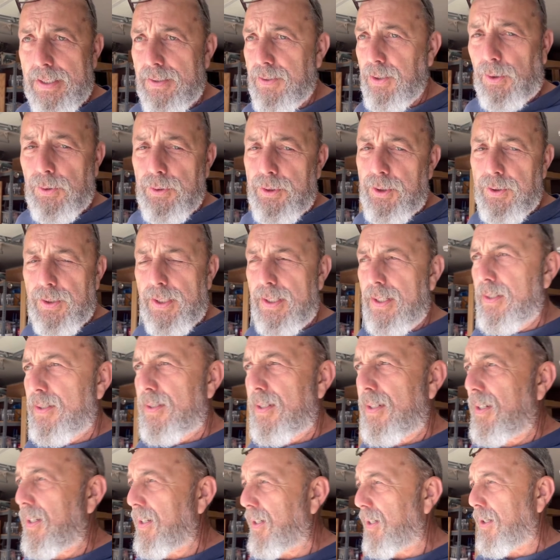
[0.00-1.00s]
Don't do this,
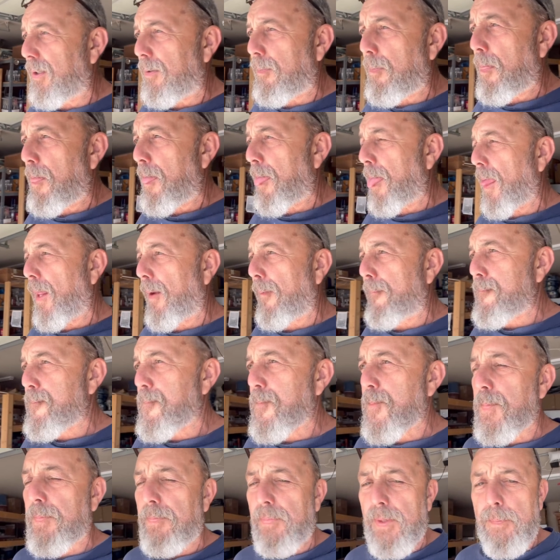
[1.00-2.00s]

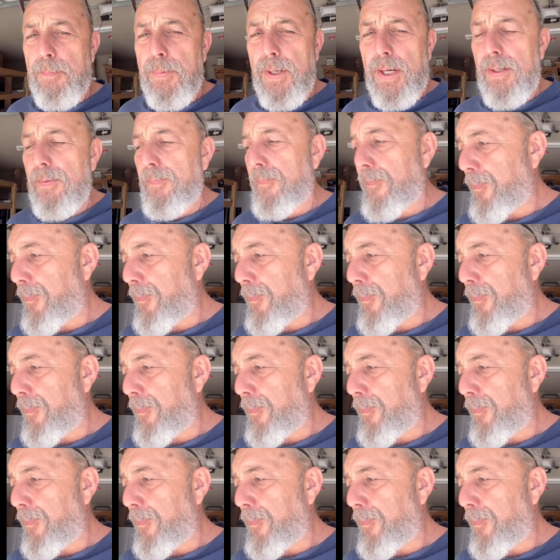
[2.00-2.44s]
But